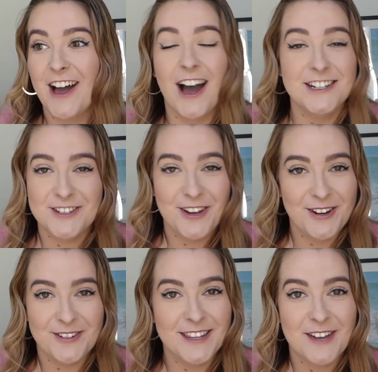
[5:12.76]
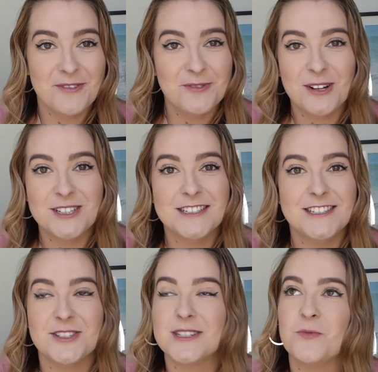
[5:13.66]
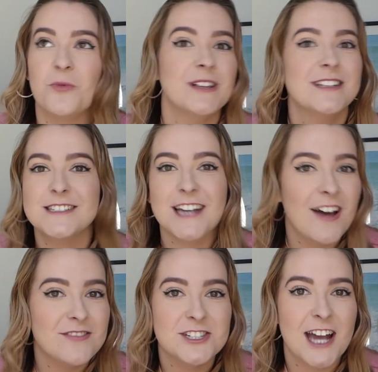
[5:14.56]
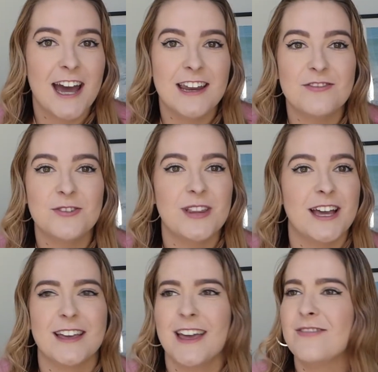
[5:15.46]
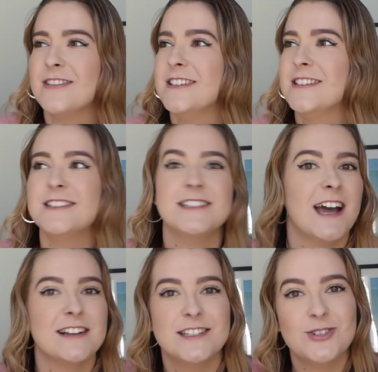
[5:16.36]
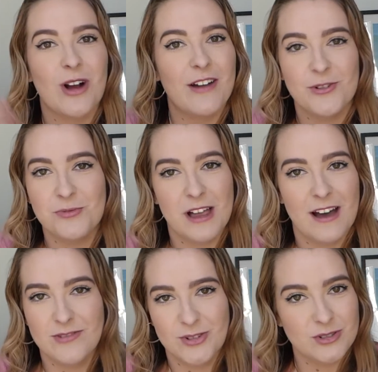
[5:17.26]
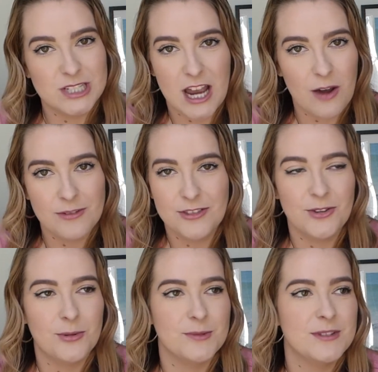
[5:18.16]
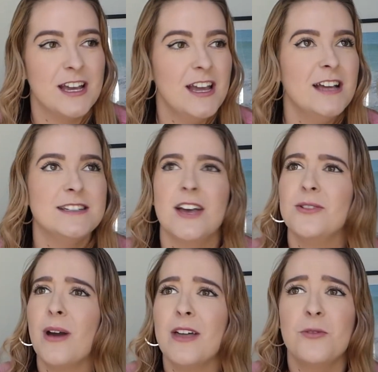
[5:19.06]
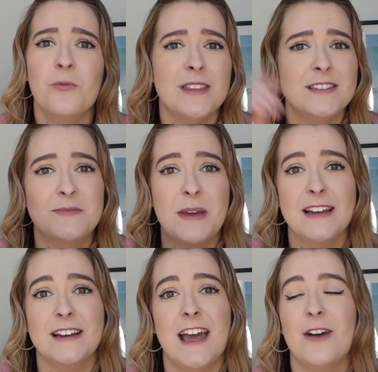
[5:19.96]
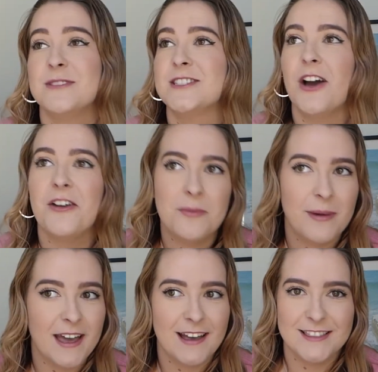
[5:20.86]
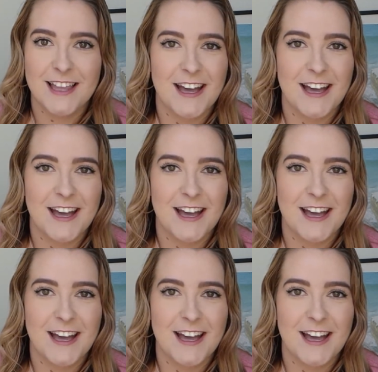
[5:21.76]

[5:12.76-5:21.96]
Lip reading: I don't know, everyone is just willing to have a chat. Even the taxi driver will have a good chat with you, tell you how the weather's been and how it's gonna be.